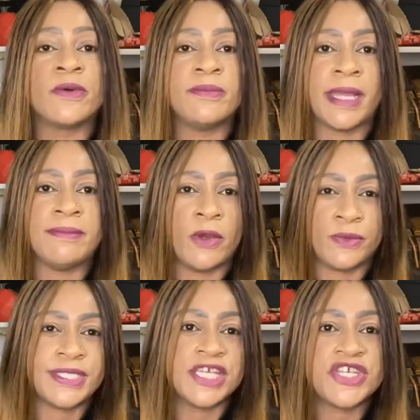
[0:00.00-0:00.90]
my, my
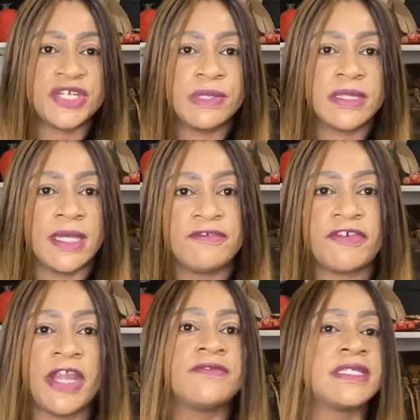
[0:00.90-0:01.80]
obsession with uh,
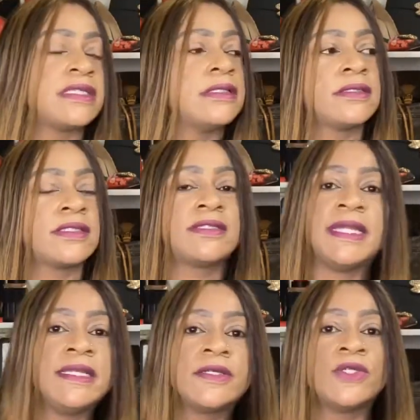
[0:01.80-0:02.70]
fragrances and
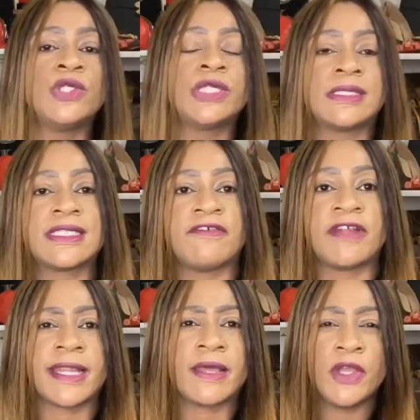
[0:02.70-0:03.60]
smelling good and stuff like that.